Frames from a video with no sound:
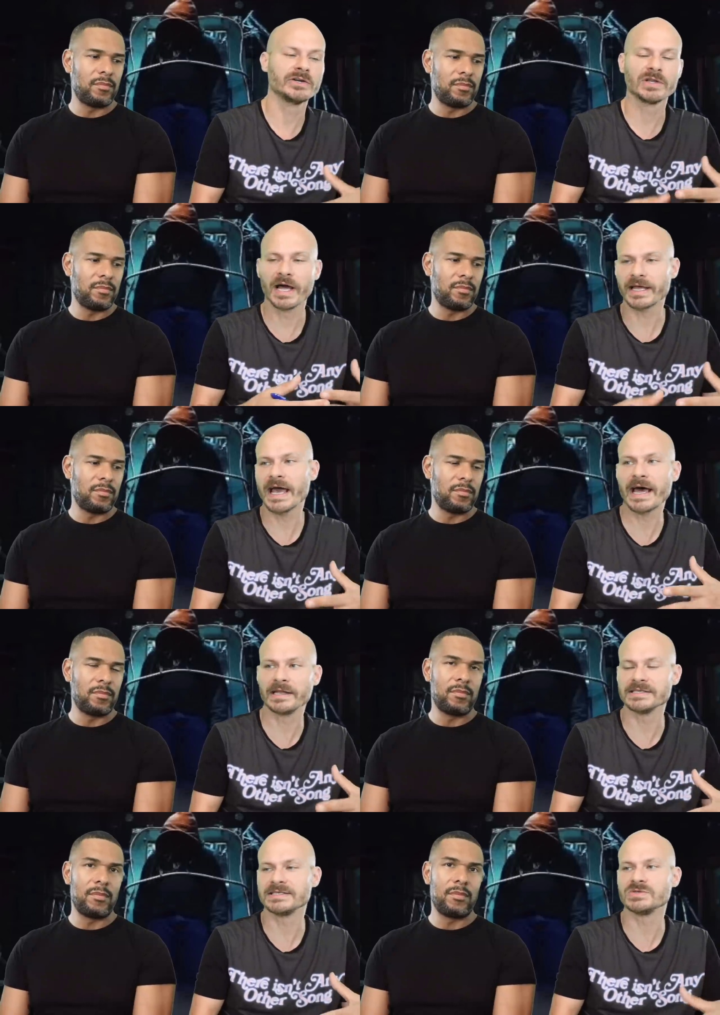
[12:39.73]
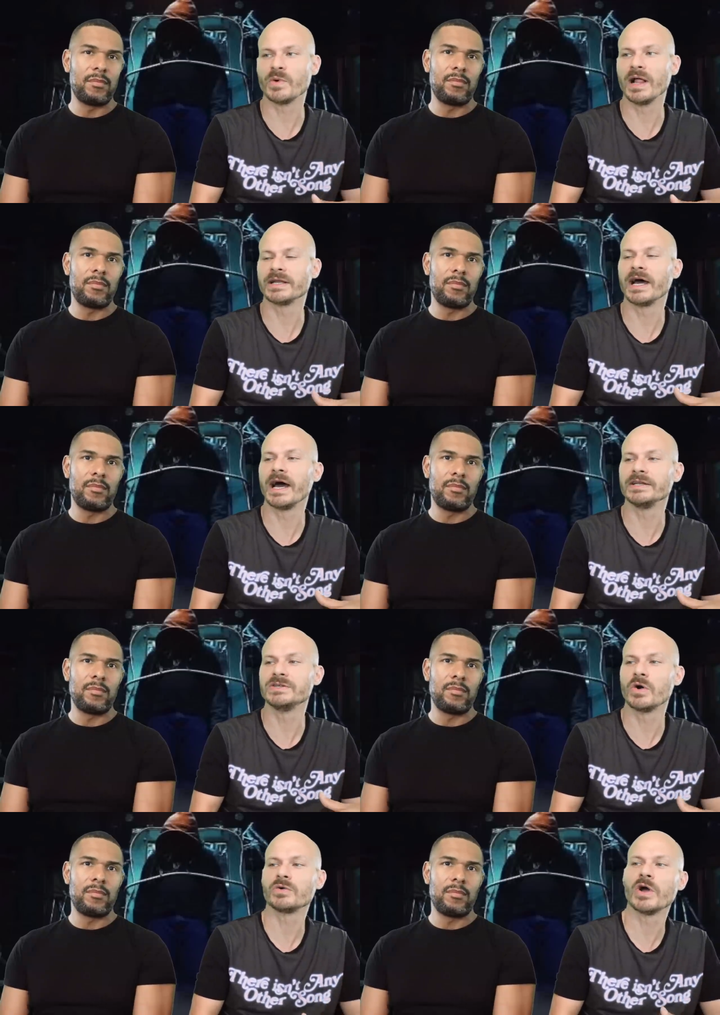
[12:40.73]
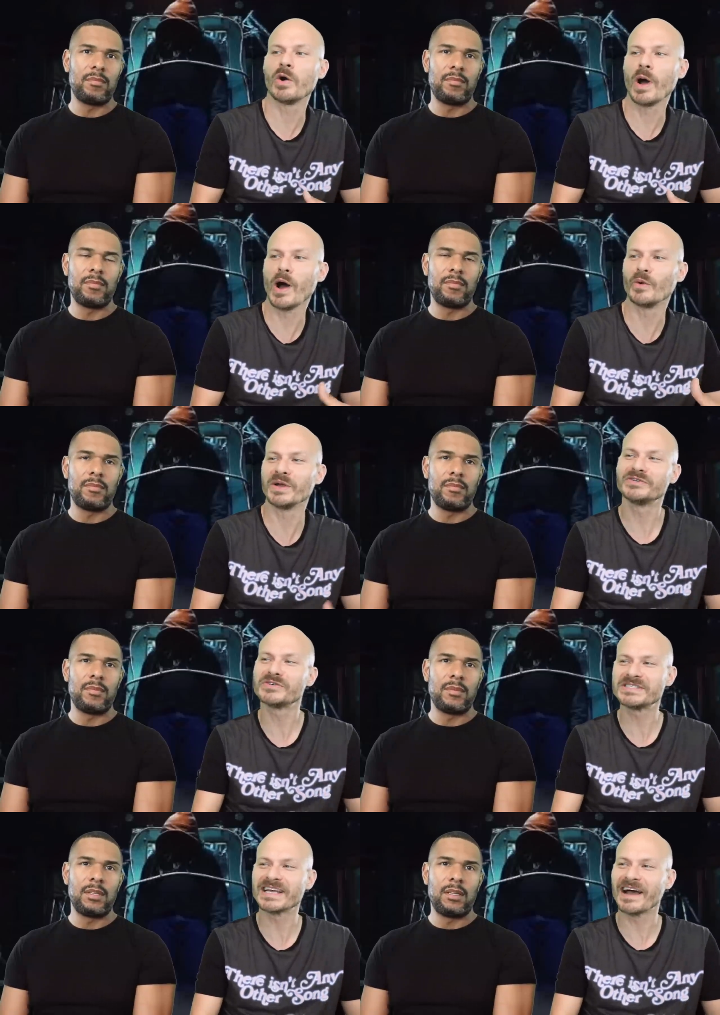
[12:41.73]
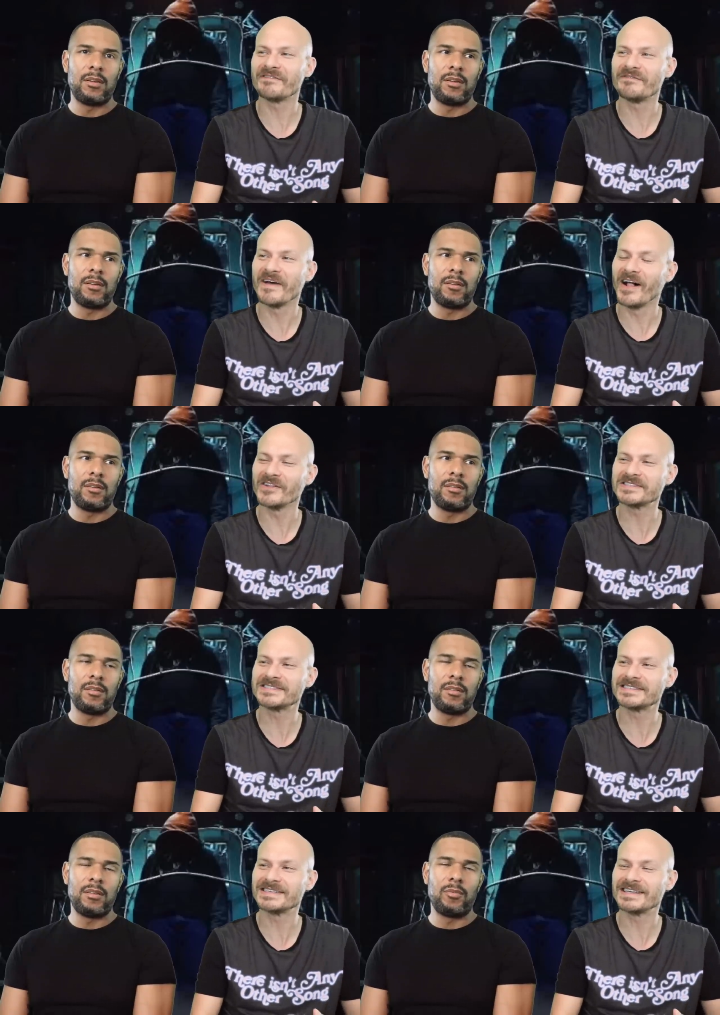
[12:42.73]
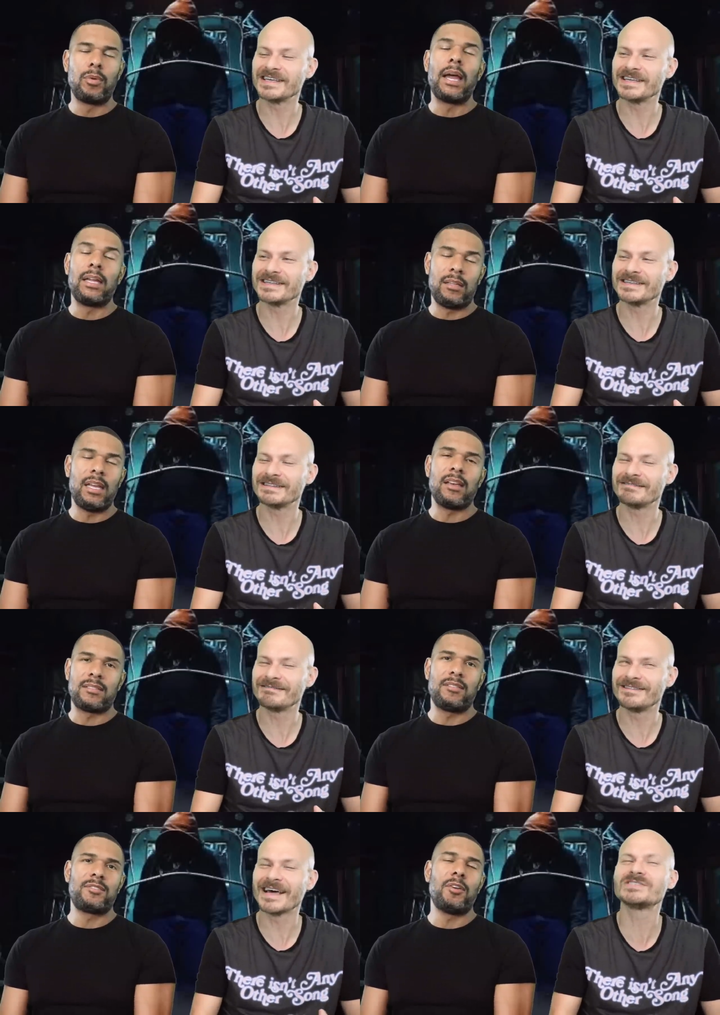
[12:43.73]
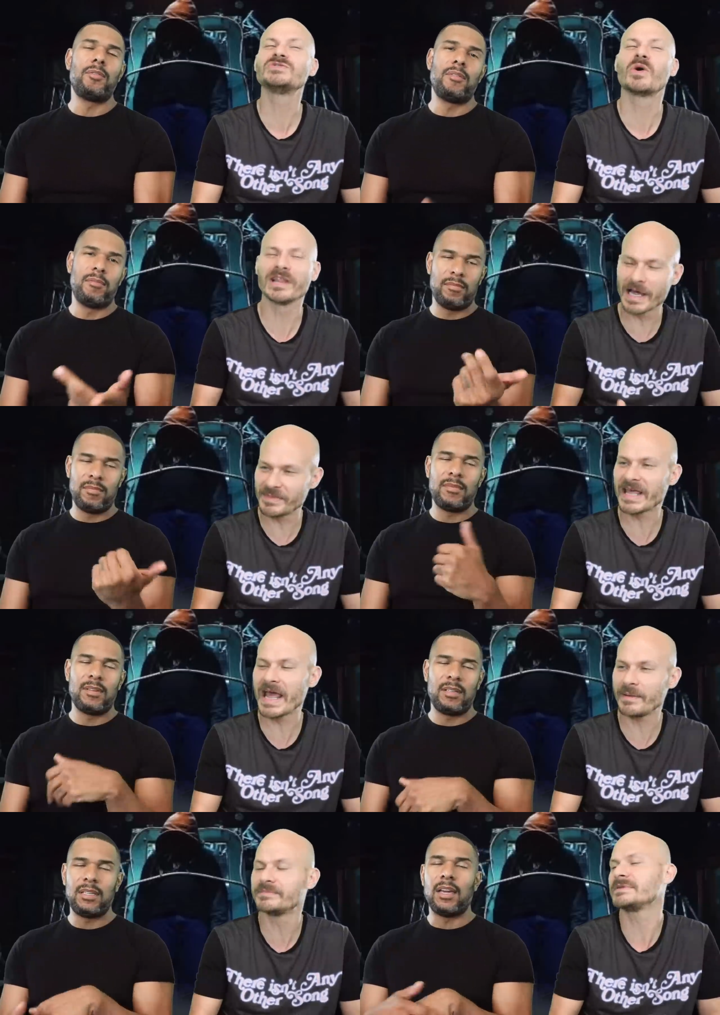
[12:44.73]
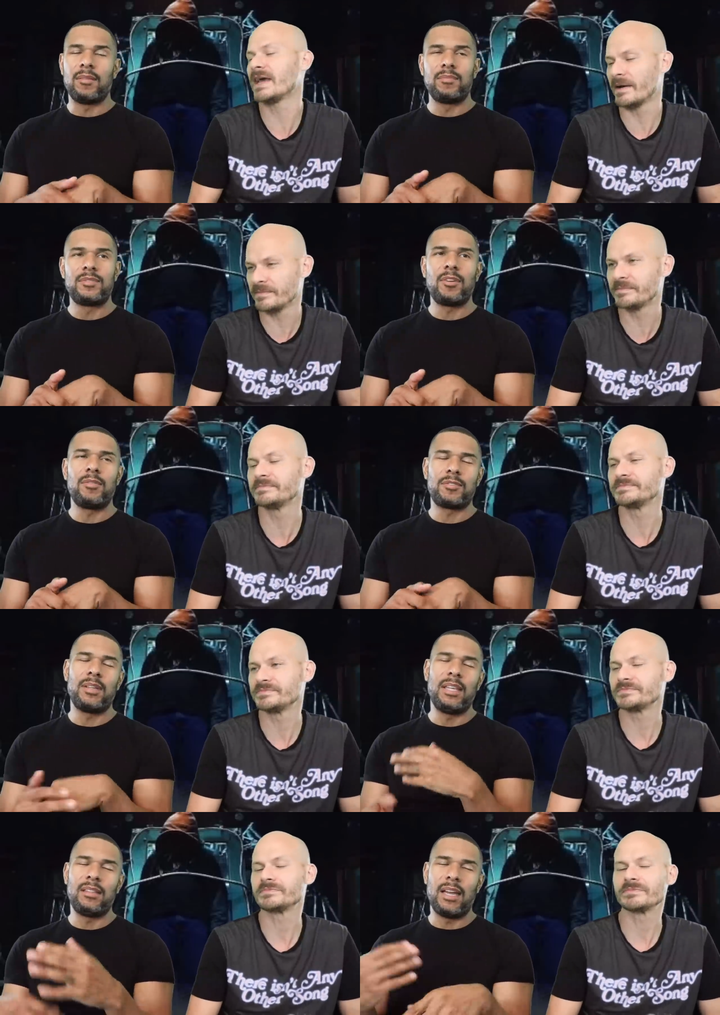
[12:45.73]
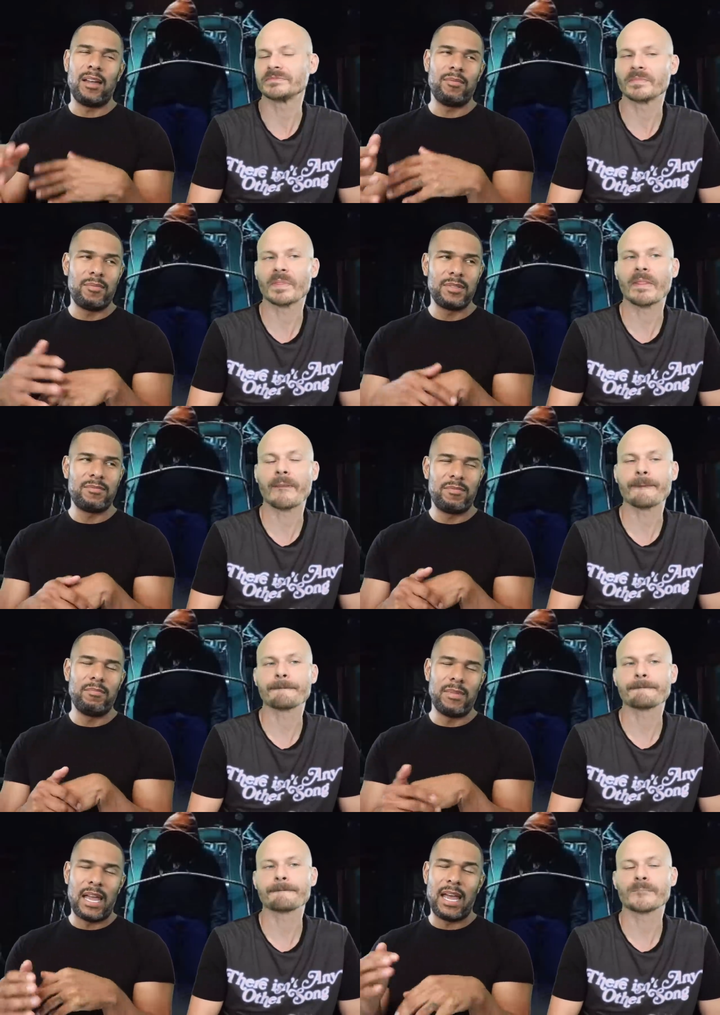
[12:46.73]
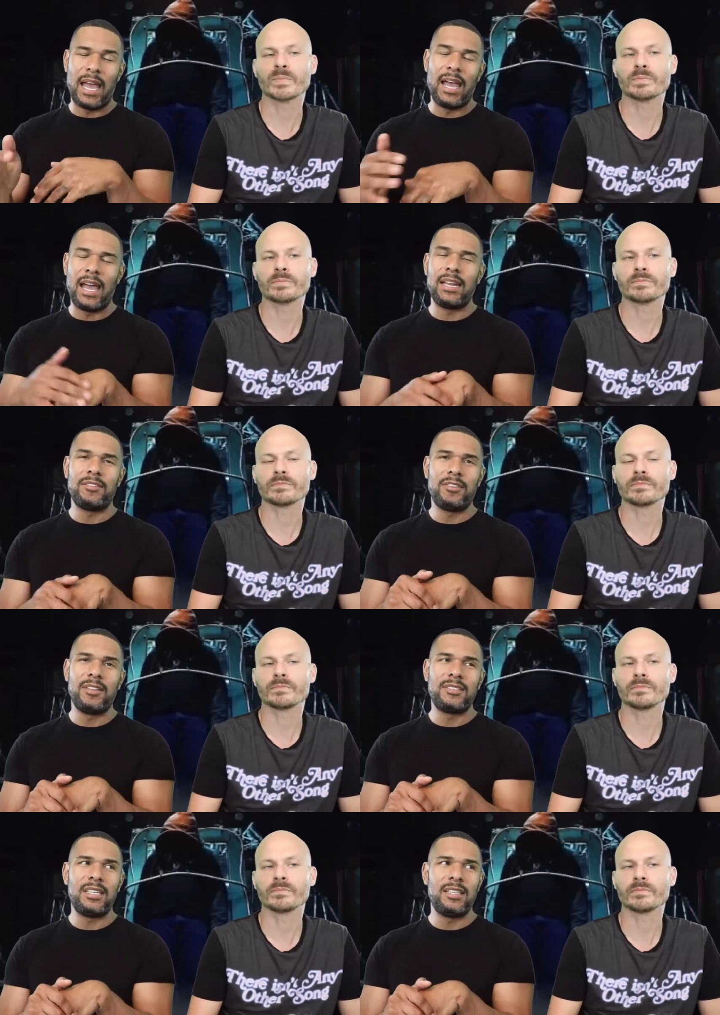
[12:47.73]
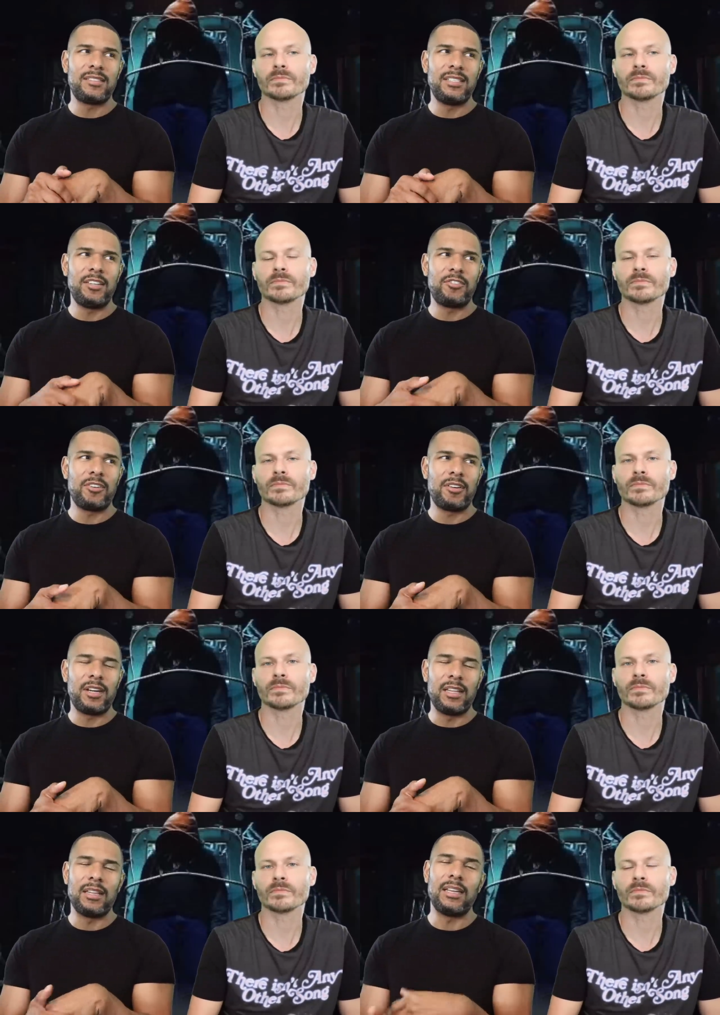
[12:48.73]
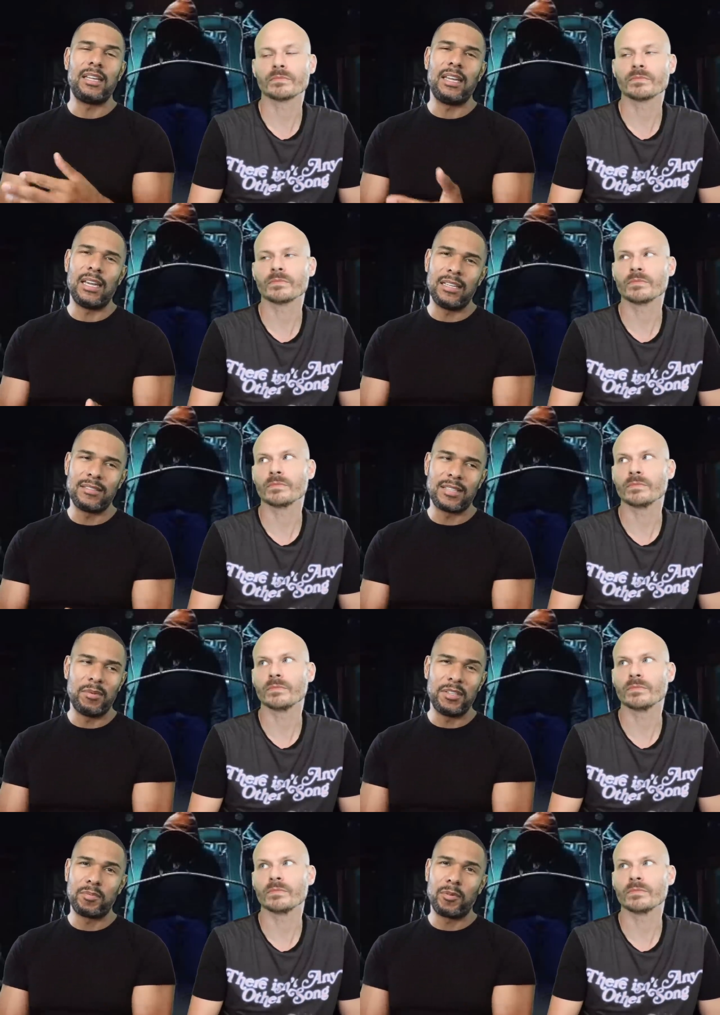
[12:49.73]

Speaker 1: underlying catalyst as well. And I, I, don't know how interesting I felt. Right. Yes. That so, storyline
Speaker 2: became. Yeah. yeah. So so I think that was a- added to the tedious nature, and then again, some of these